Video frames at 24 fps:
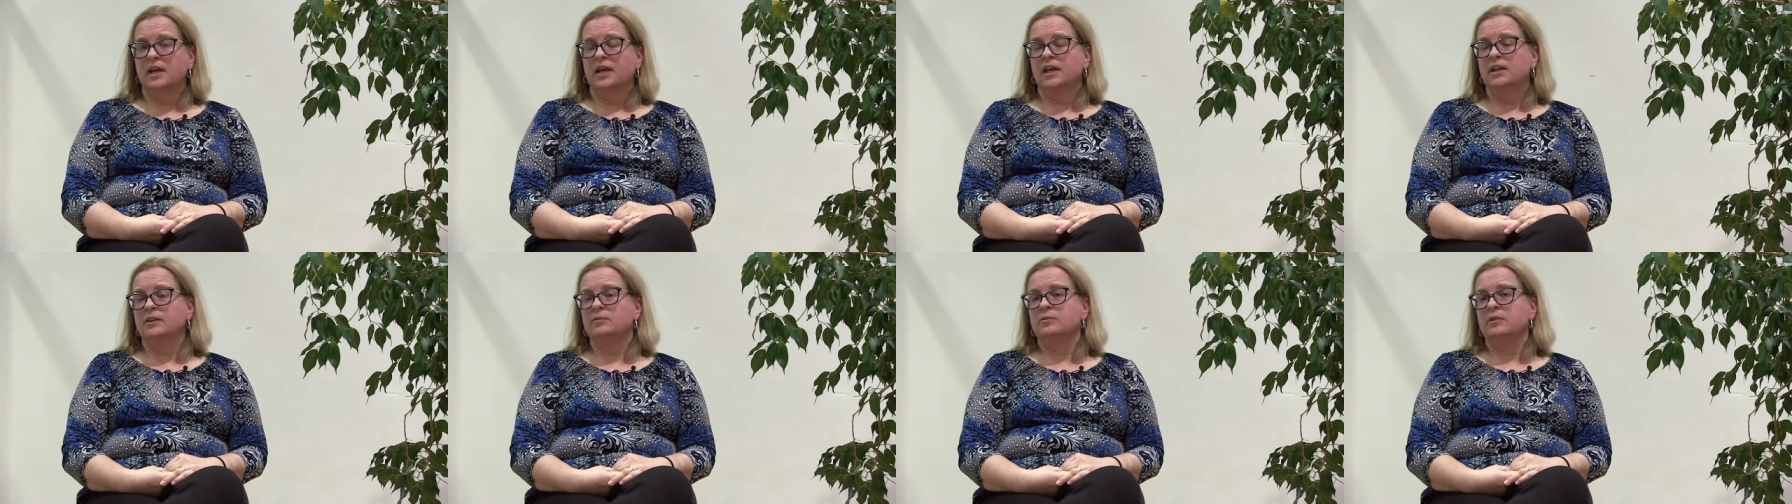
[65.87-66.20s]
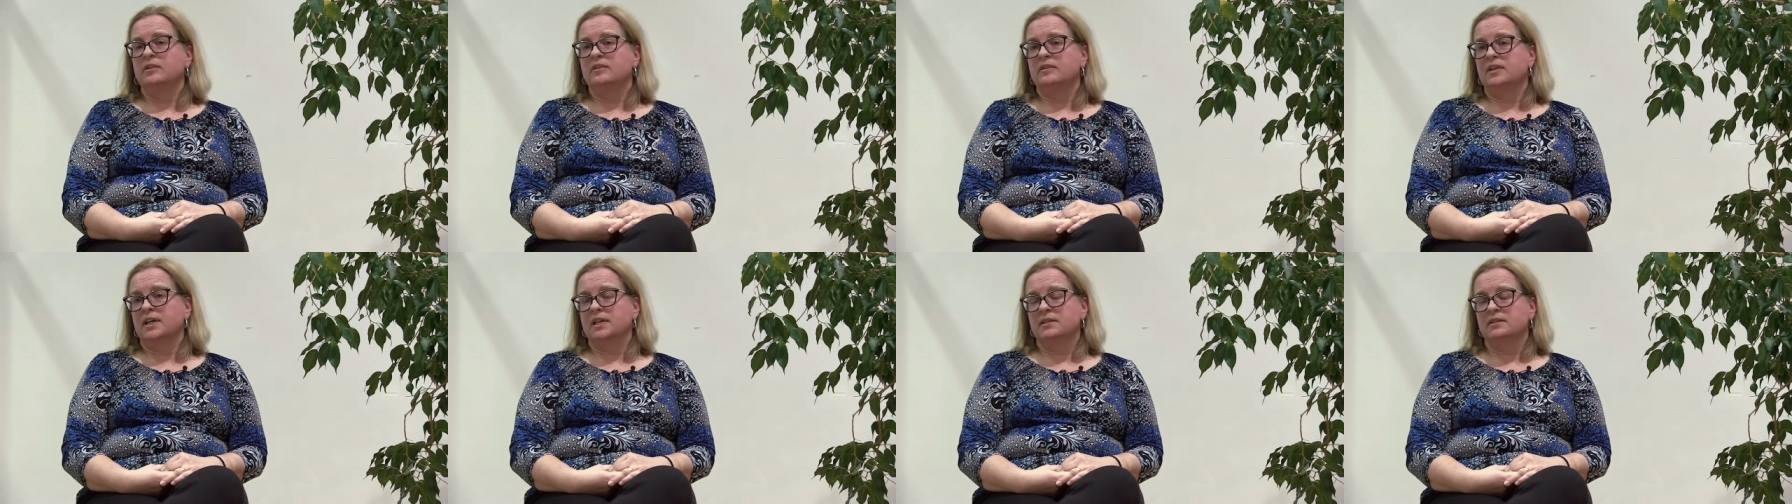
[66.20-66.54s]
And
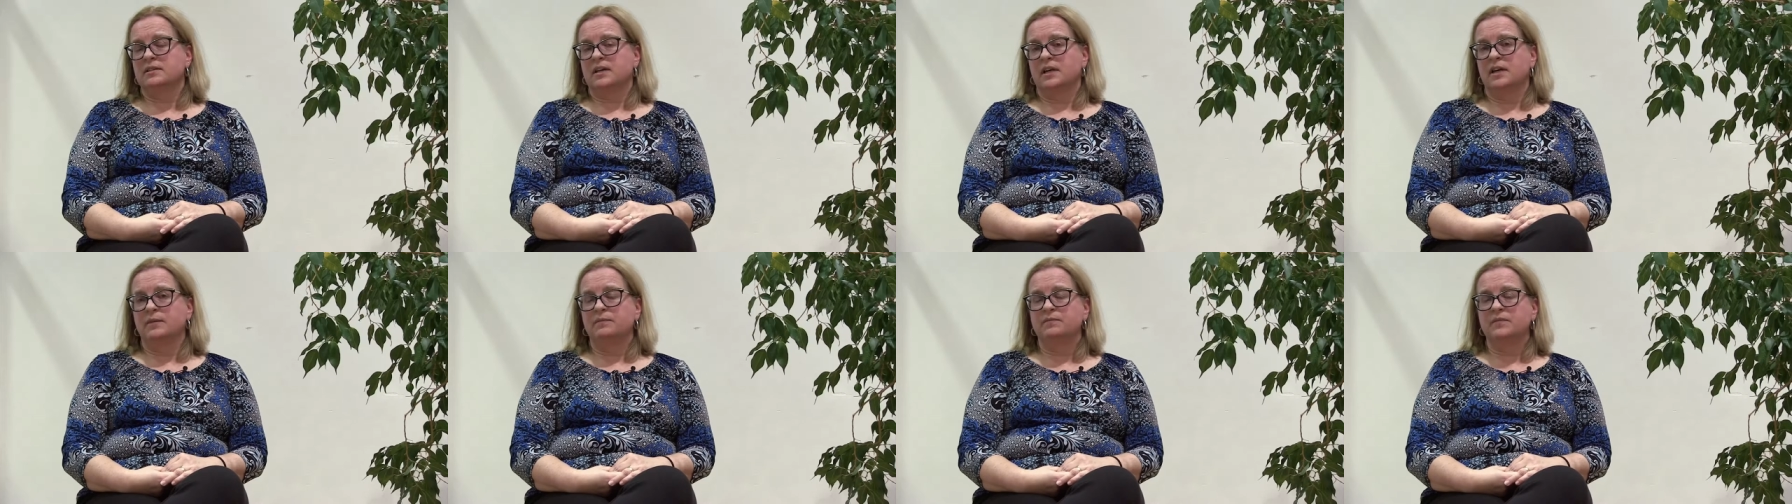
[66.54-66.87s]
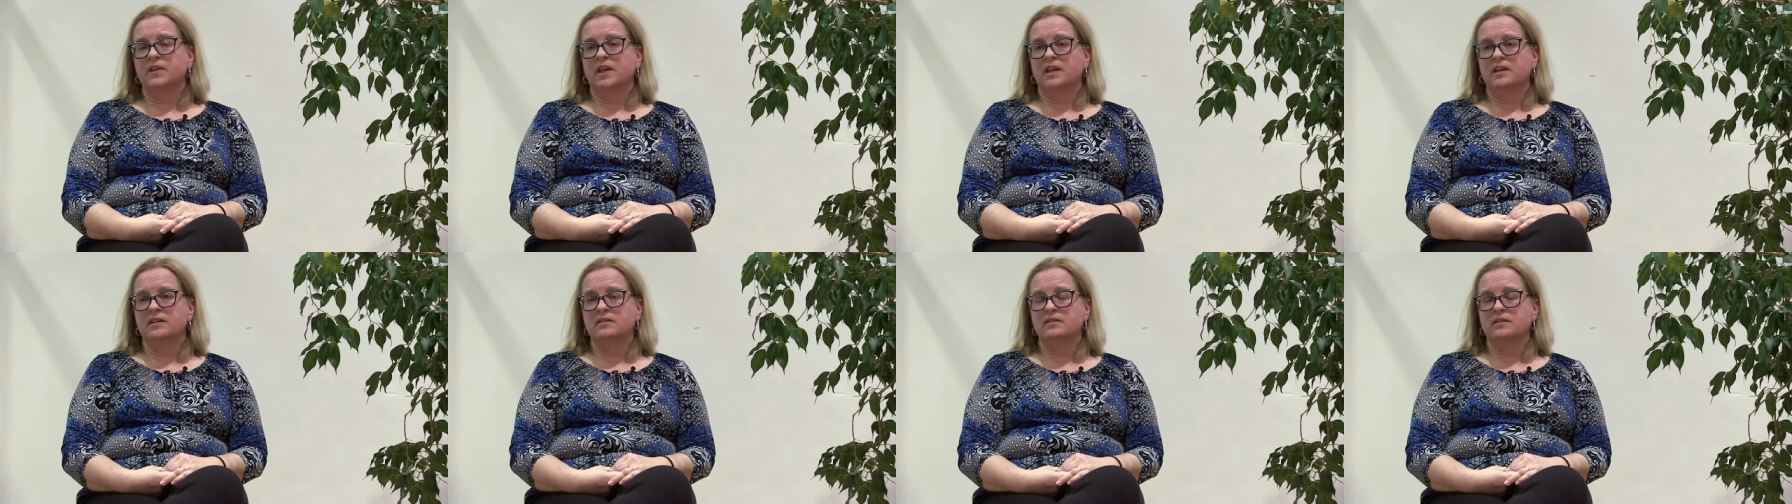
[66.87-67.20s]
with that, um,
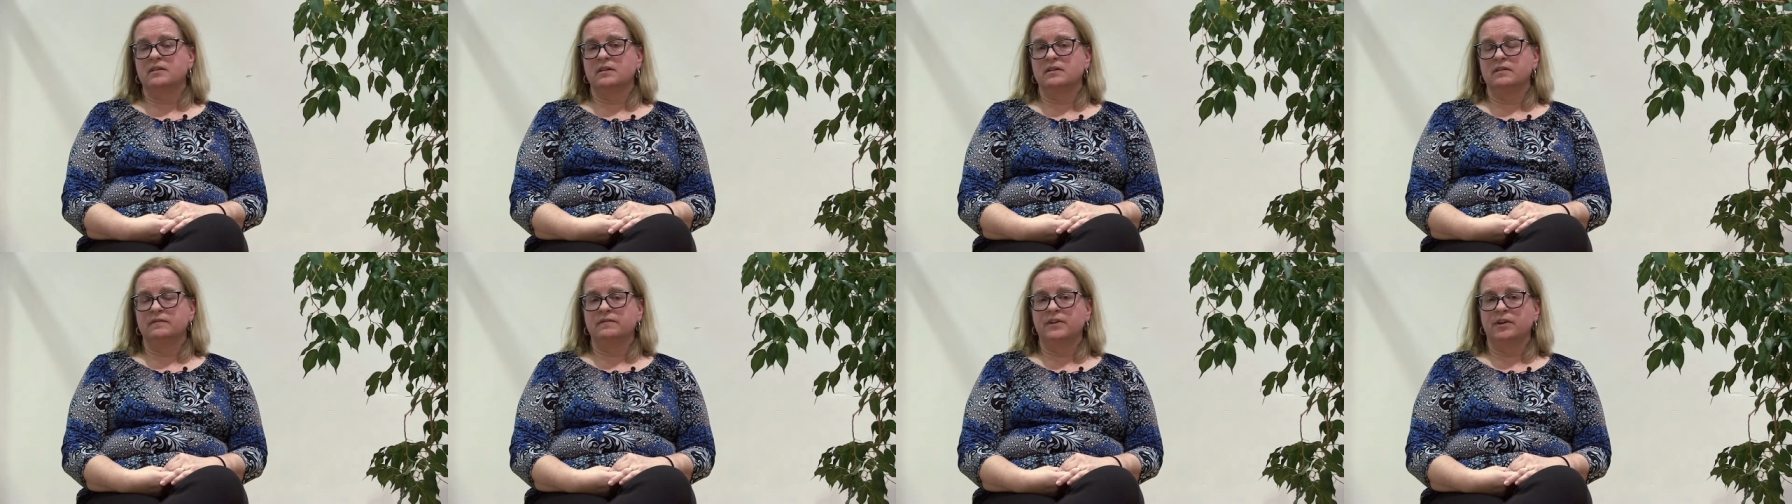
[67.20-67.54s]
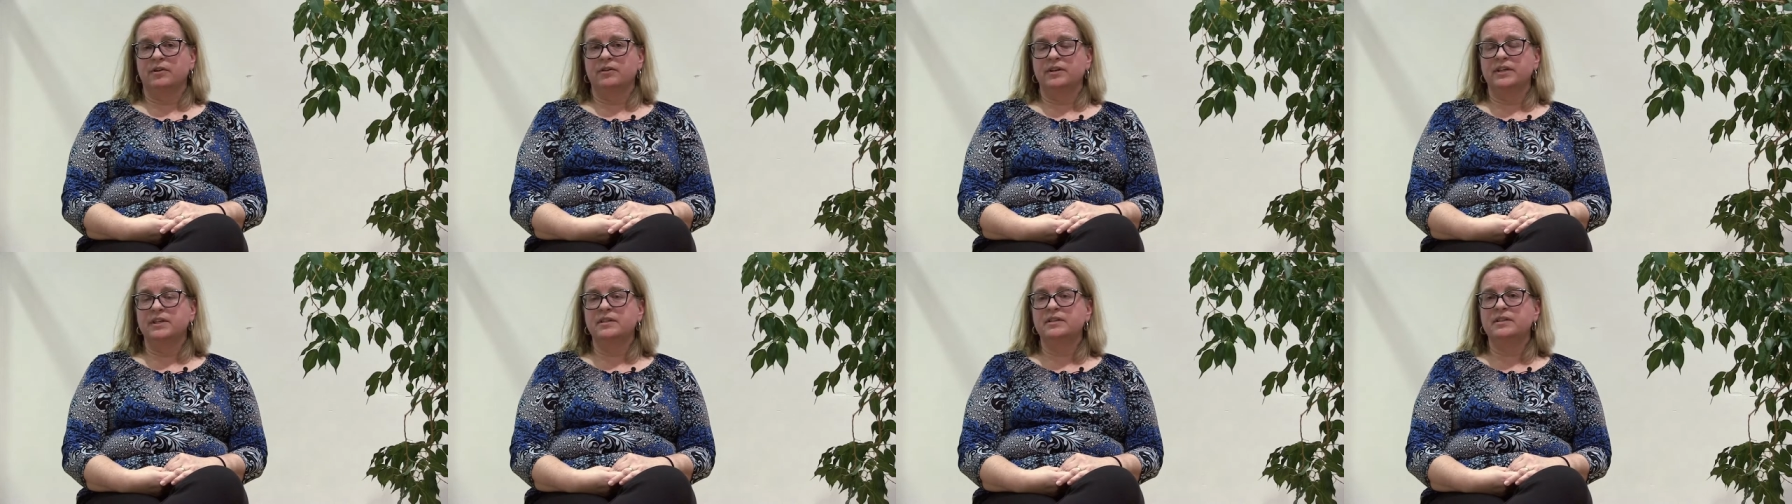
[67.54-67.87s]
there is a
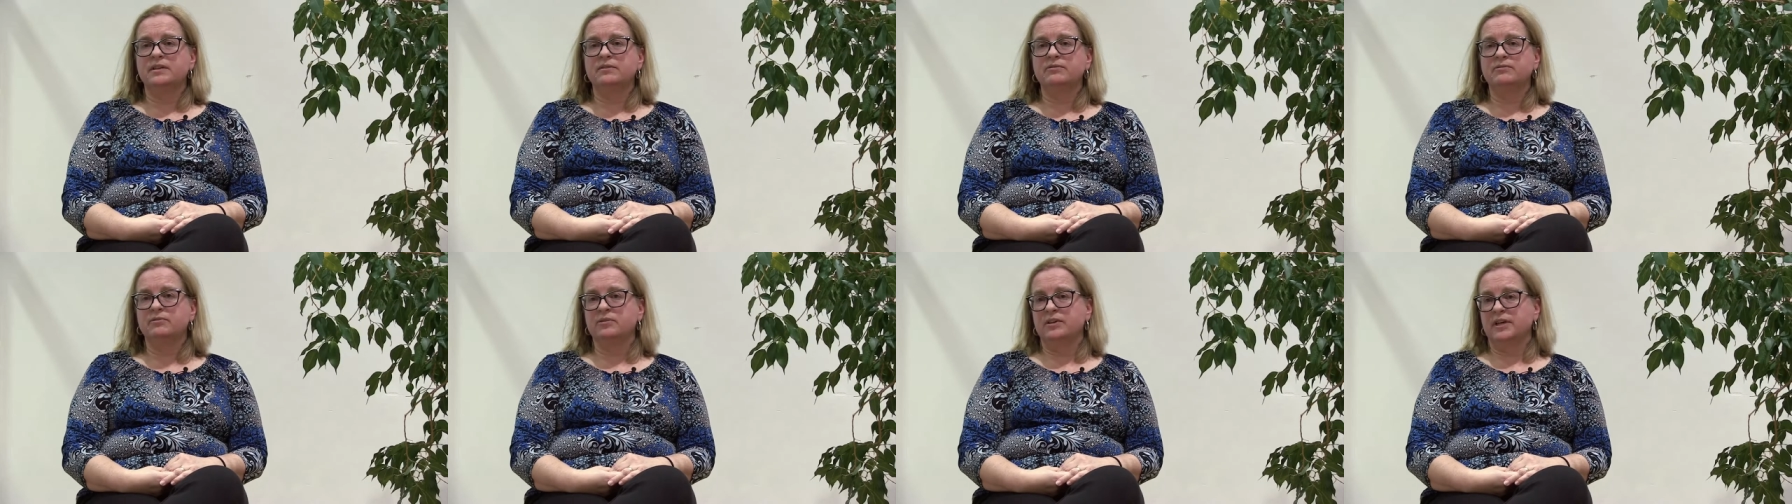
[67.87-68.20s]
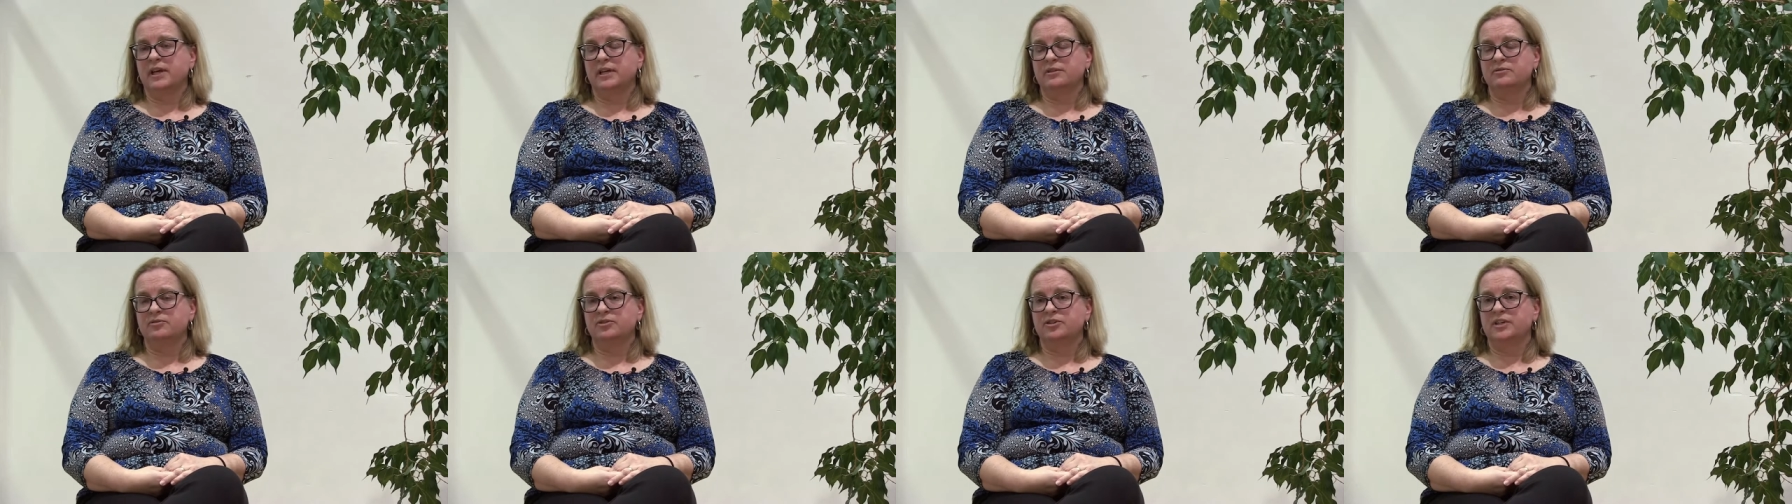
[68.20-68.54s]
very
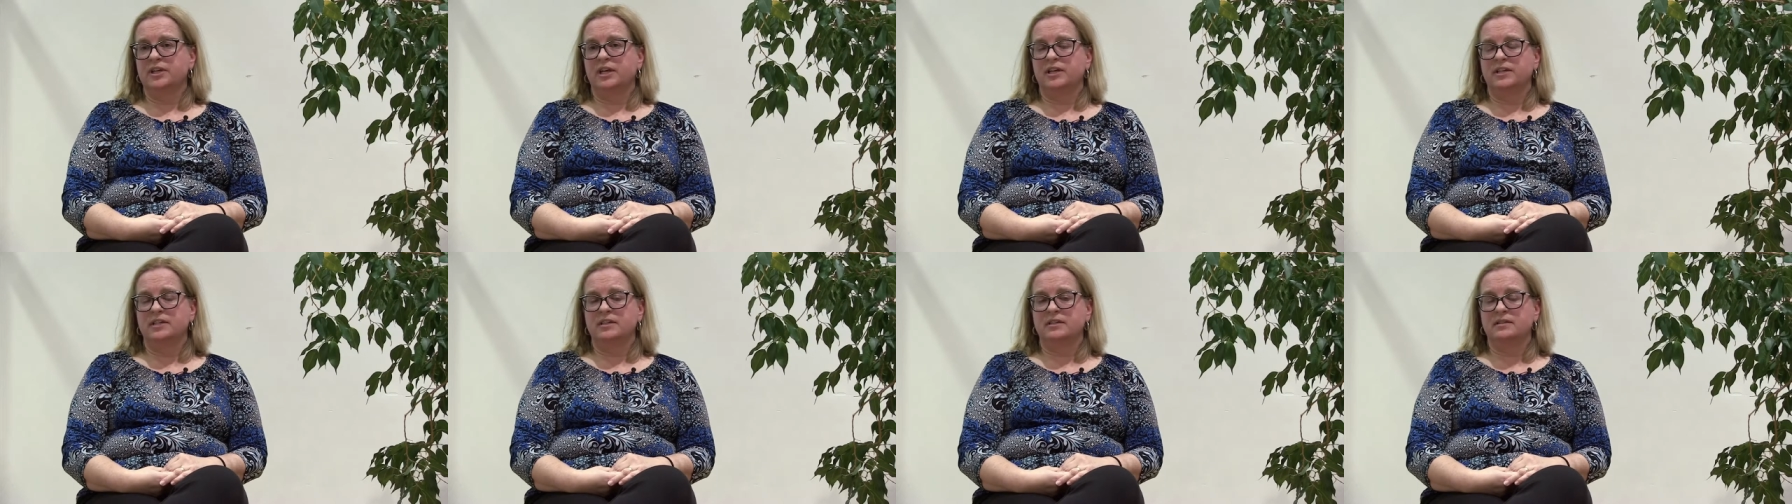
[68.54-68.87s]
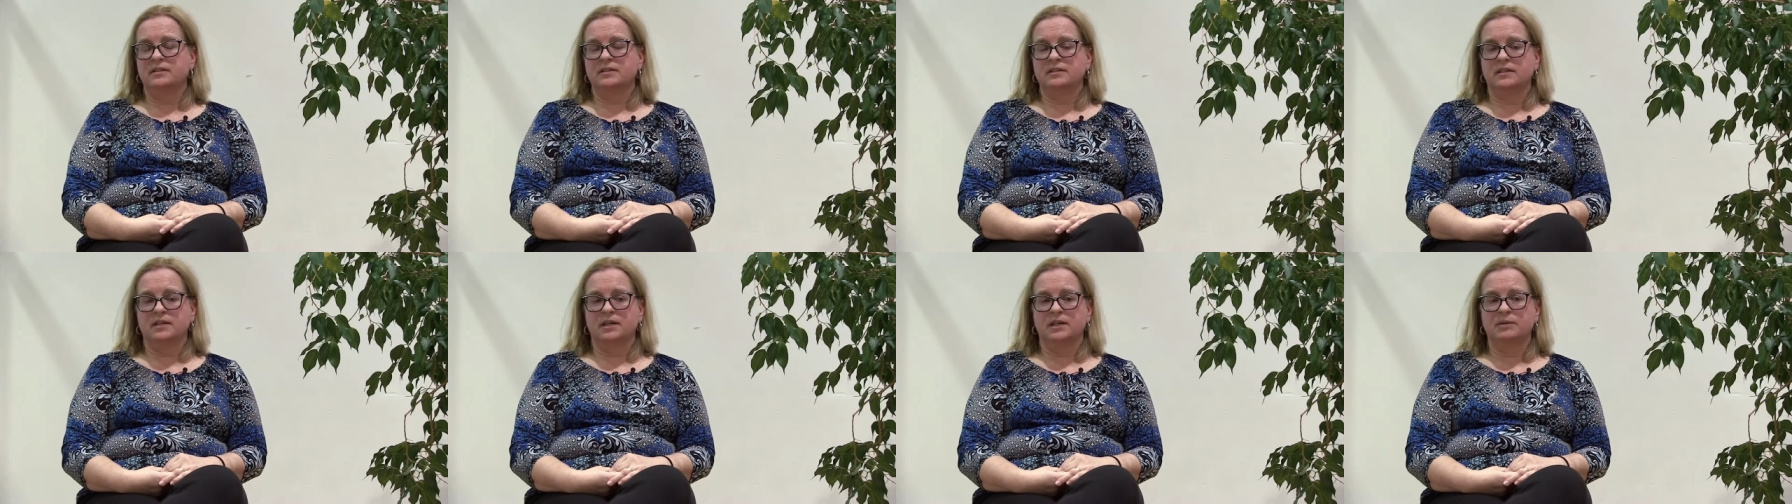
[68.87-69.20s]

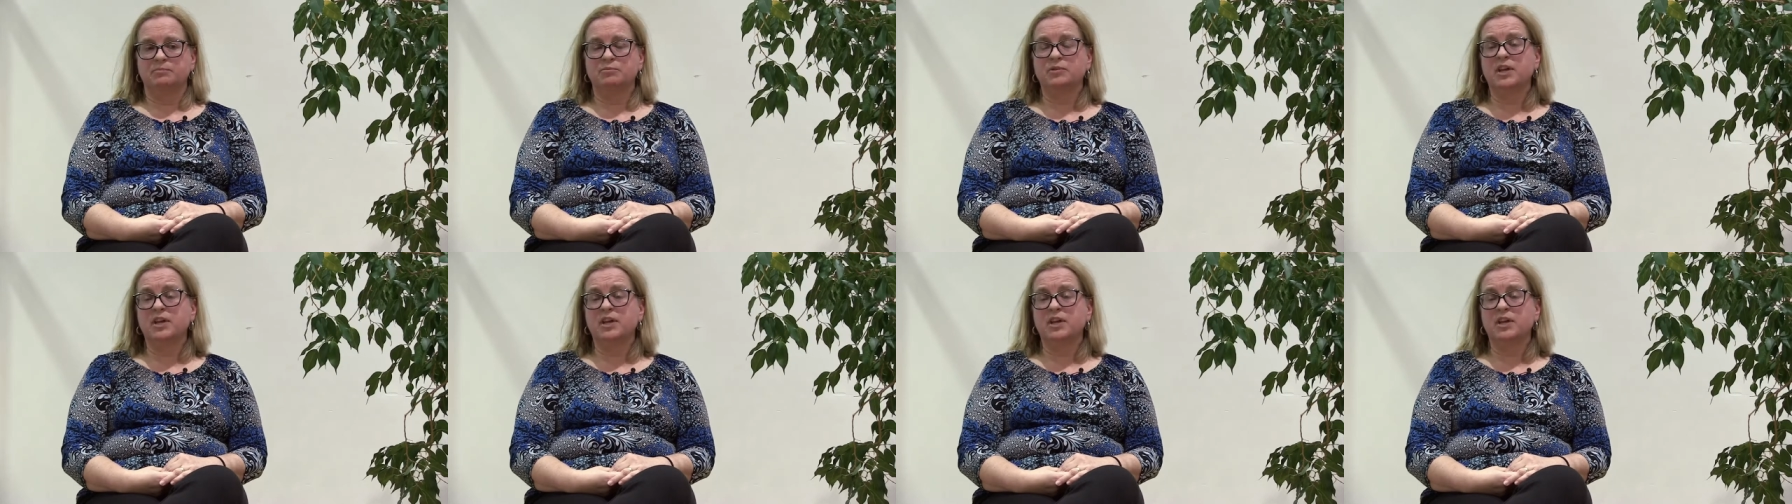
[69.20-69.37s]
differentiated um,